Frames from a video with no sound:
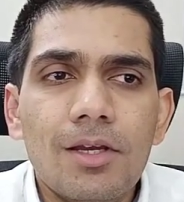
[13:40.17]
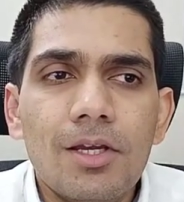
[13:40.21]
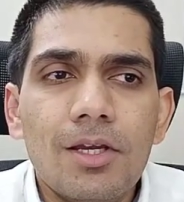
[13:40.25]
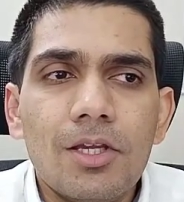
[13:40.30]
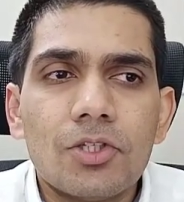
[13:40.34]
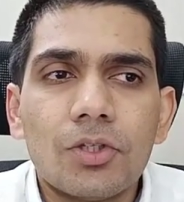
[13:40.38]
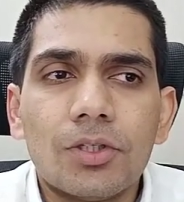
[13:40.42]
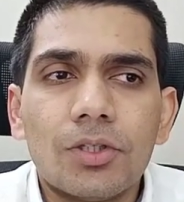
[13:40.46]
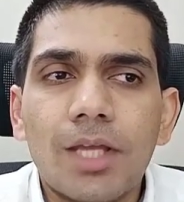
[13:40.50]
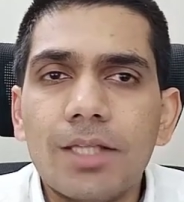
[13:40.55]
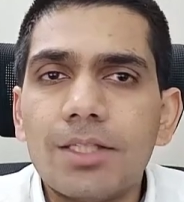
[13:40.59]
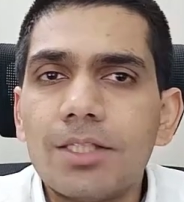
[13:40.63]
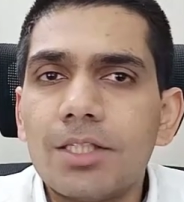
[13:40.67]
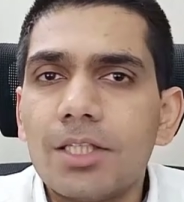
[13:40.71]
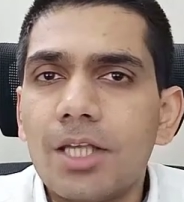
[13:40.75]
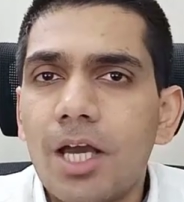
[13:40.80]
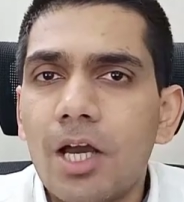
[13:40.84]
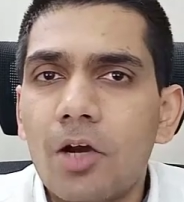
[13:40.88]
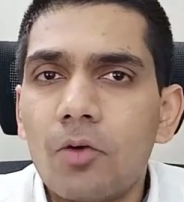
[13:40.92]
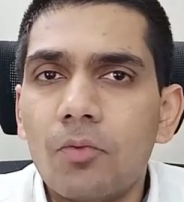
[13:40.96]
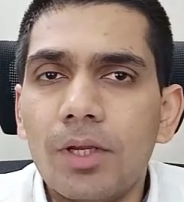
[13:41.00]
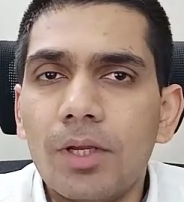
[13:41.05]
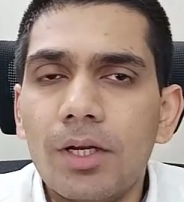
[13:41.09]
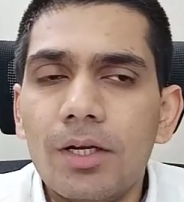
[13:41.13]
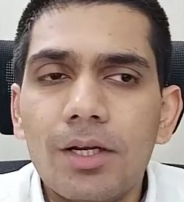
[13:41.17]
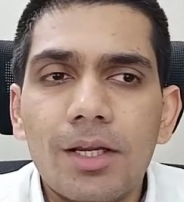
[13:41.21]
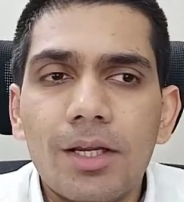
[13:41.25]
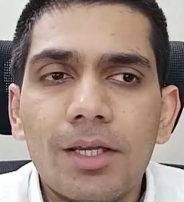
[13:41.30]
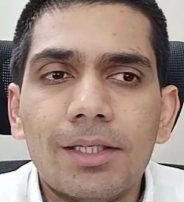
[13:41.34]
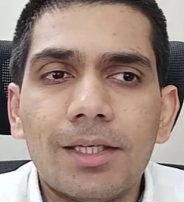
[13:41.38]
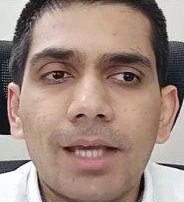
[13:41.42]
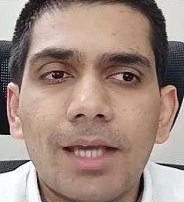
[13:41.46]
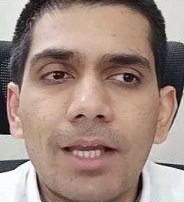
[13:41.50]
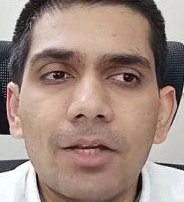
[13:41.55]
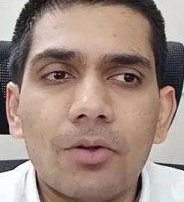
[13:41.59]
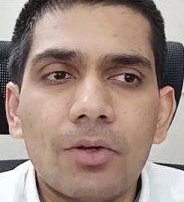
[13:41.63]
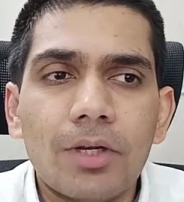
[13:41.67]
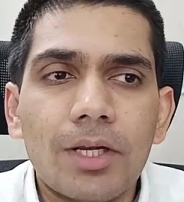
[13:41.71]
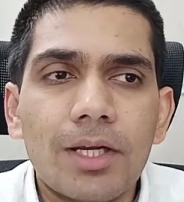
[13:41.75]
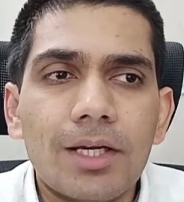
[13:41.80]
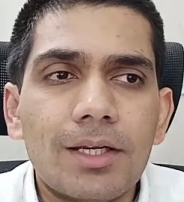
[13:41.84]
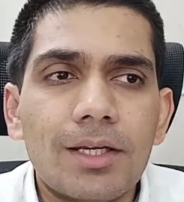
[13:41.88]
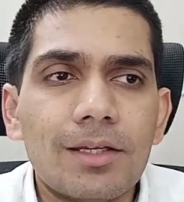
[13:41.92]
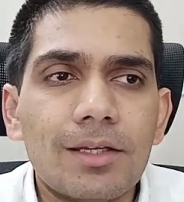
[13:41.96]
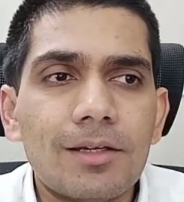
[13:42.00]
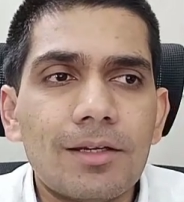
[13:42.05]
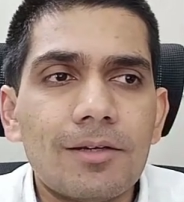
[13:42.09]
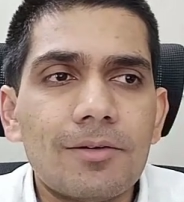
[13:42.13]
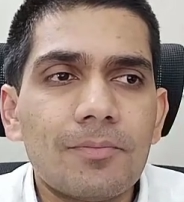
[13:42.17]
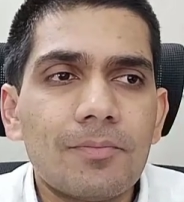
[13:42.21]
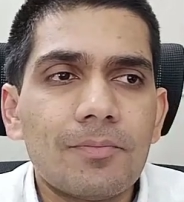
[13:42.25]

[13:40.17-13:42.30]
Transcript: So that's how we are calculating it.